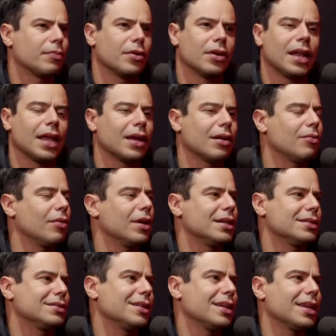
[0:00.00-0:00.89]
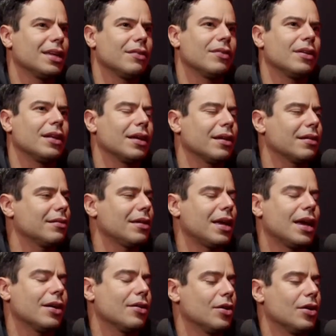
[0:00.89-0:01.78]
But like when it's like even like
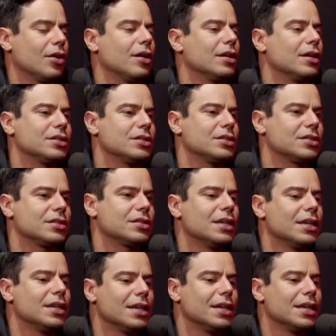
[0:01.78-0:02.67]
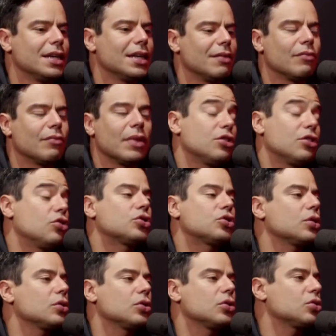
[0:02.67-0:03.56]
I don't know, it
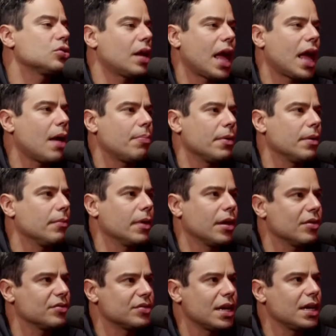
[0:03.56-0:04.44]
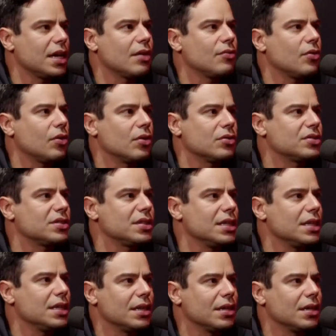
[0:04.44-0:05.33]
doesn't usually happen because I never
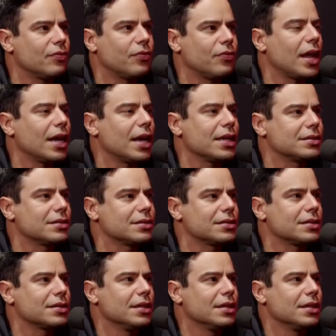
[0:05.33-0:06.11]
see the flights.